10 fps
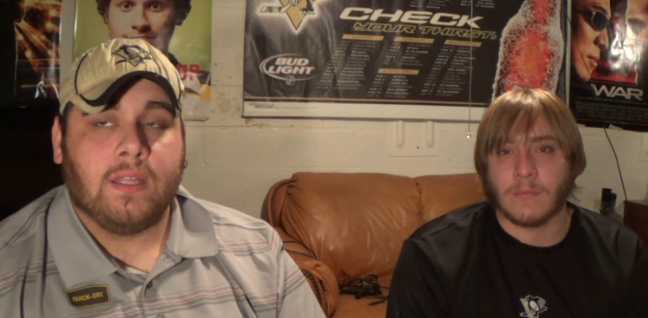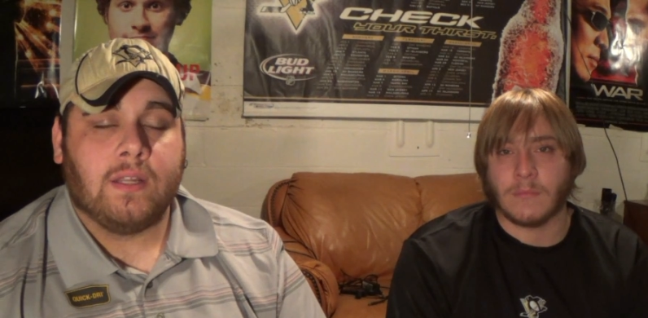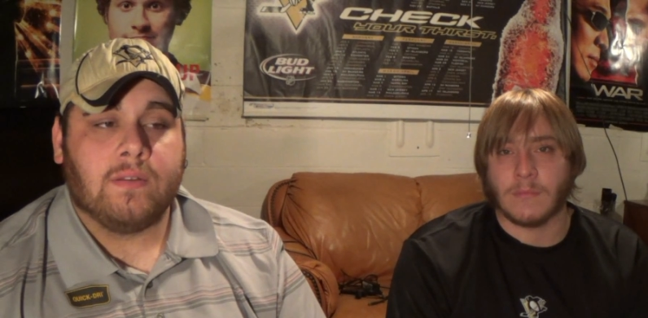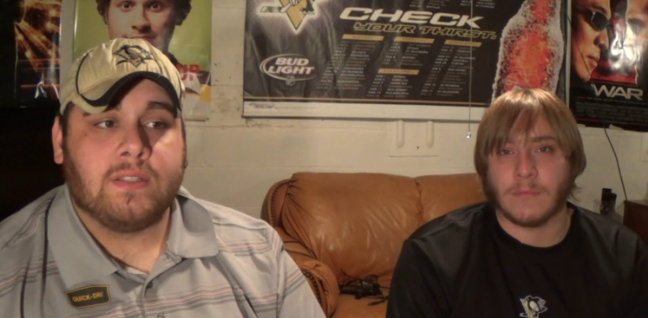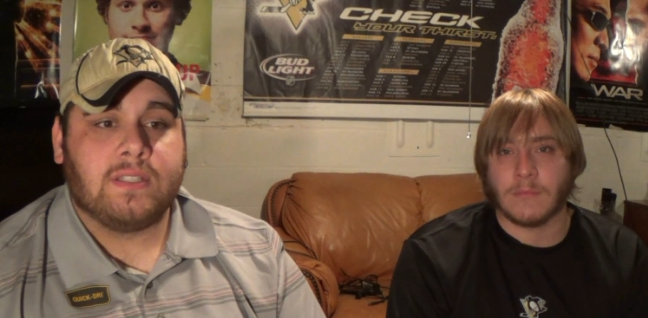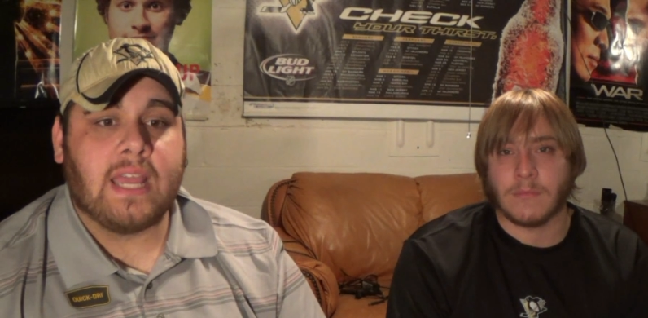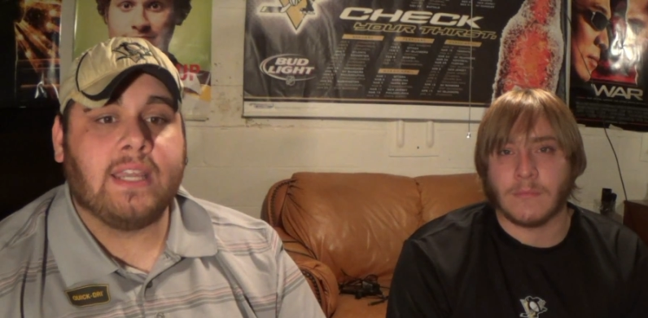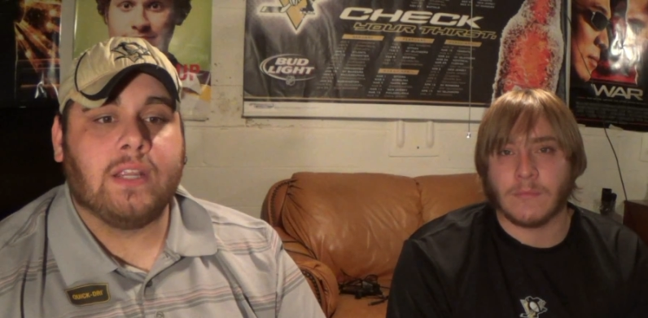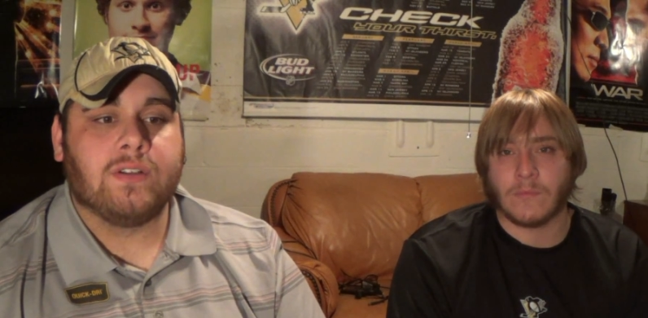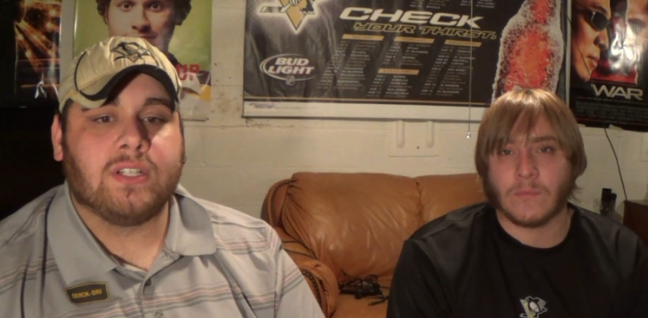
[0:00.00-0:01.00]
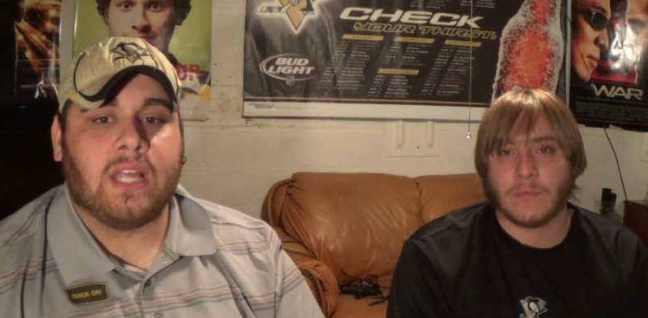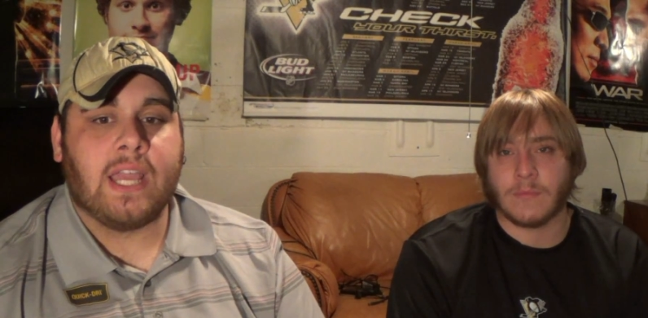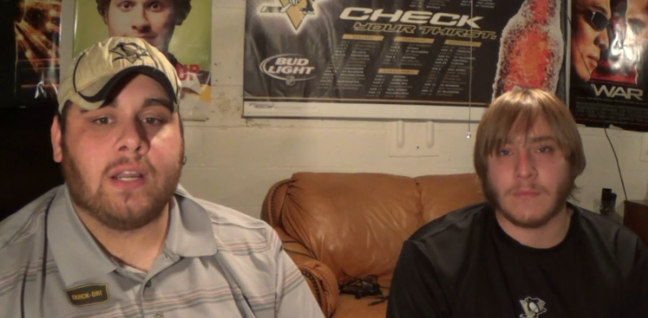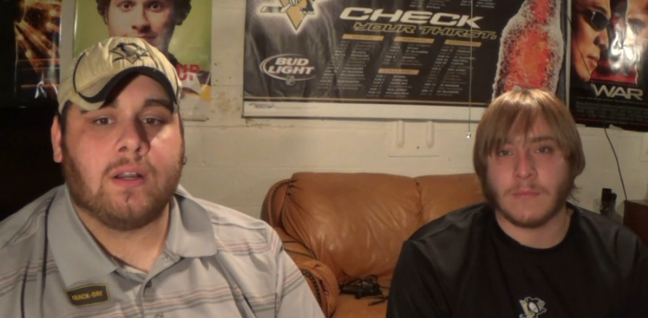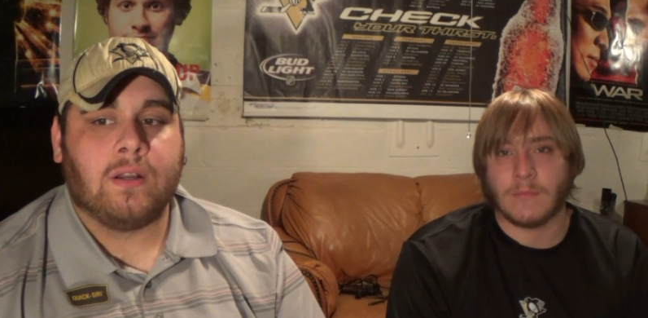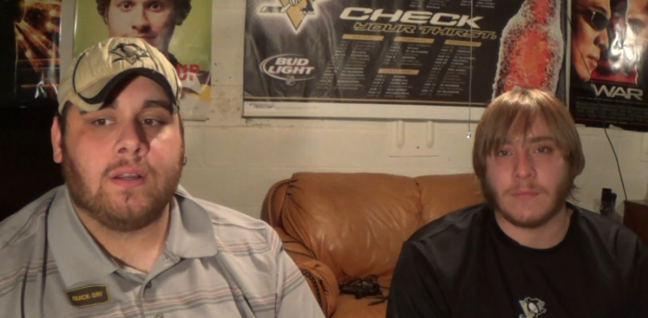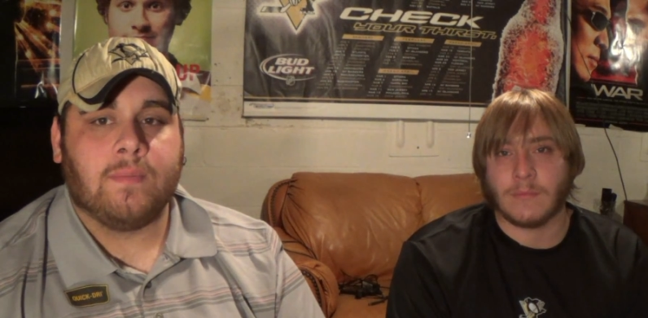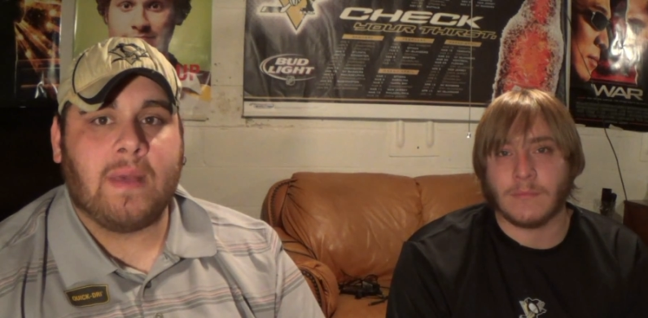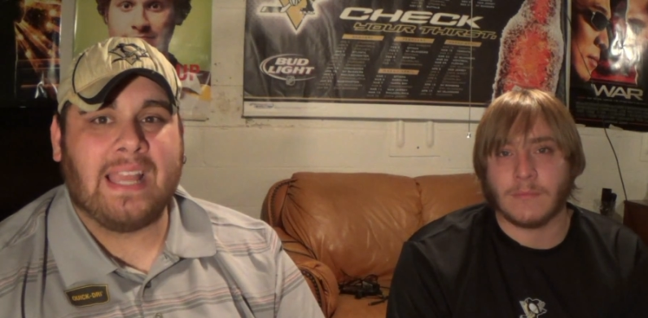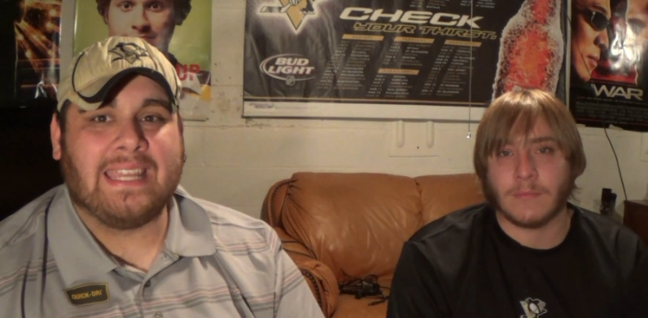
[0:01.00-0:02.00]
Speaker 1: you know, 10 years later,
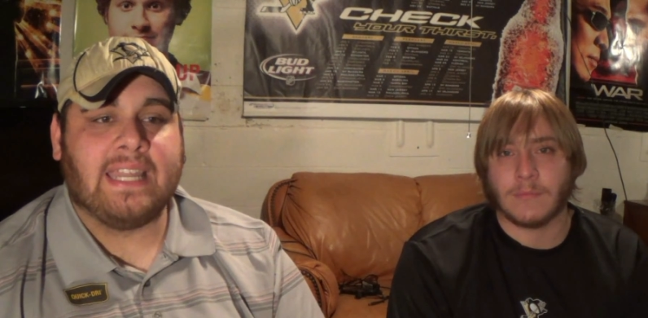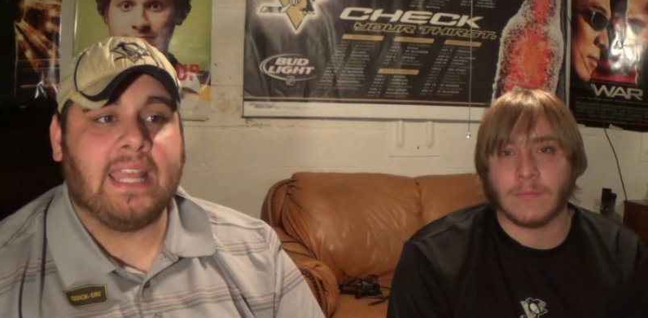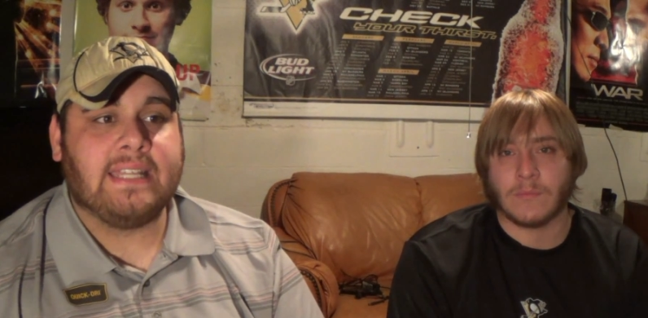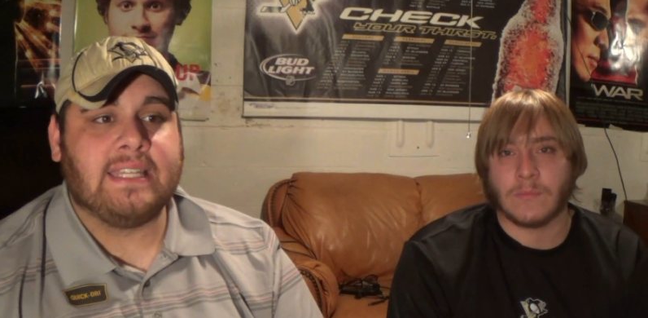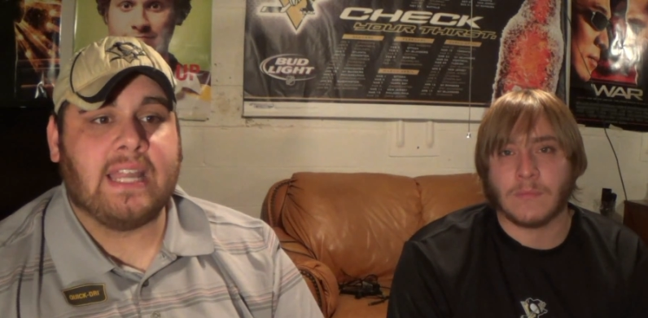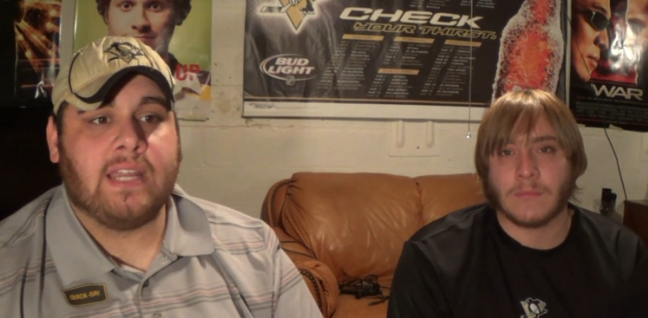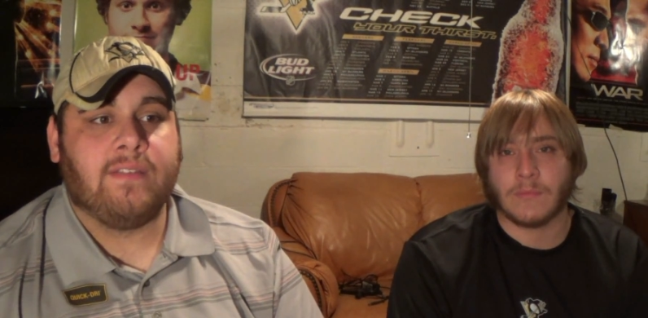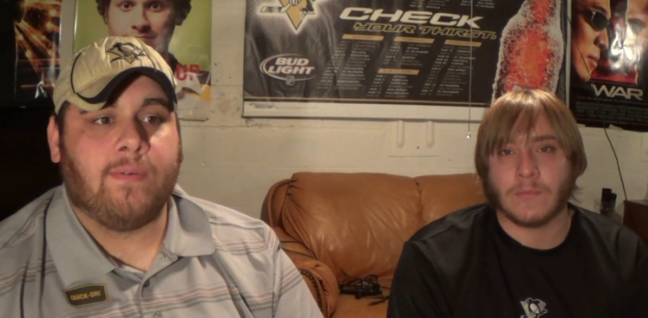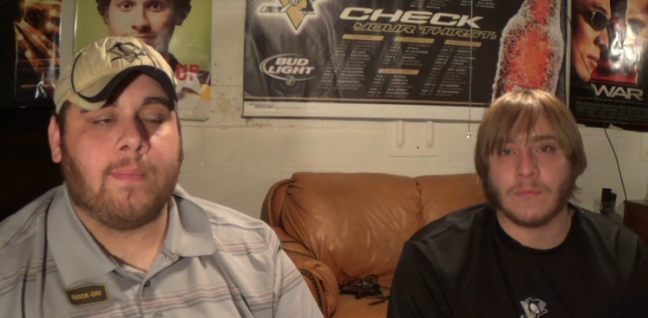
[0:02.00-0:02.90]
back in 1994,